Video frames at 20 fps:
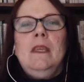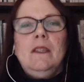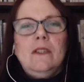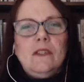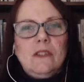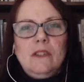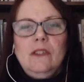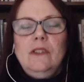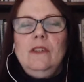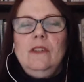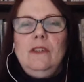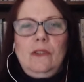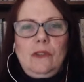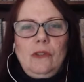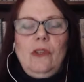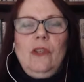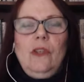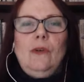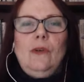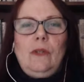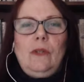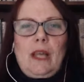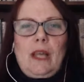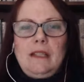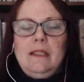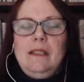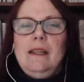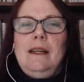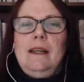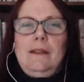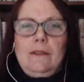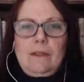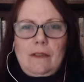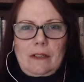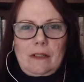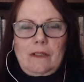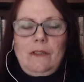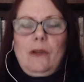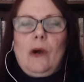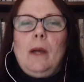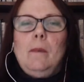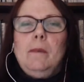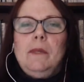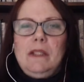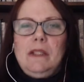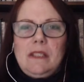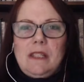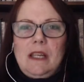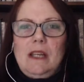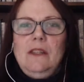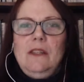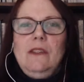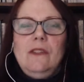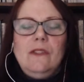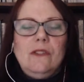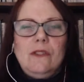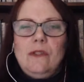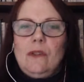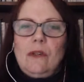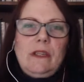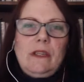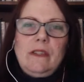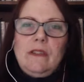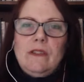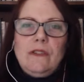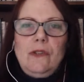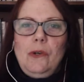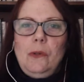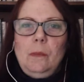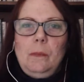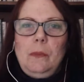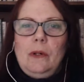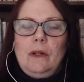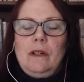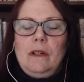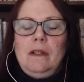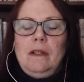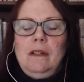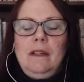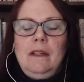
So I said, "Lie down. No, I'm going to tell you the story. There's no book."